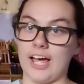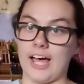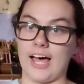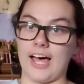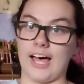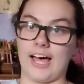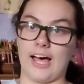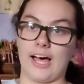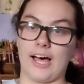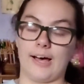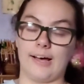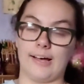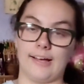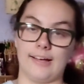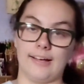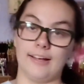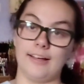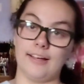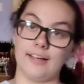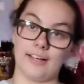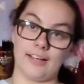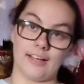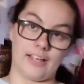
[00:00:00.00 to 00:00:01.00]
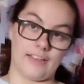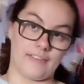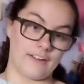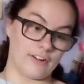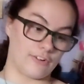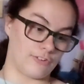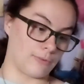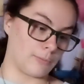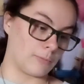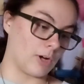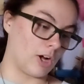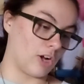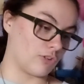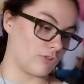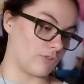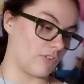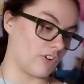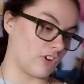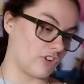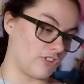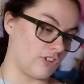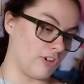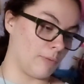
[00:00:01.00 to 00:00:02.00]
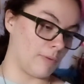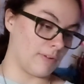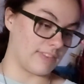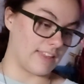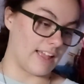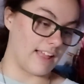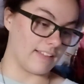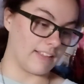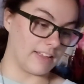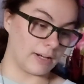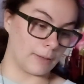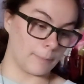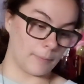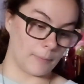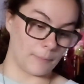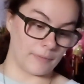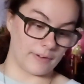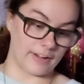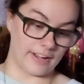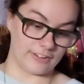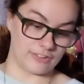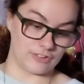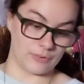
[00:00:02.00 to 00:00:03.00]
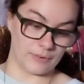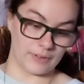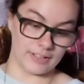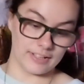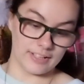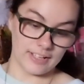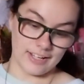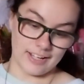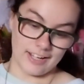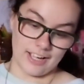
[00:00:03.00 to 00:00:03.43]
And there's some controversy with that later, but we'll get to it.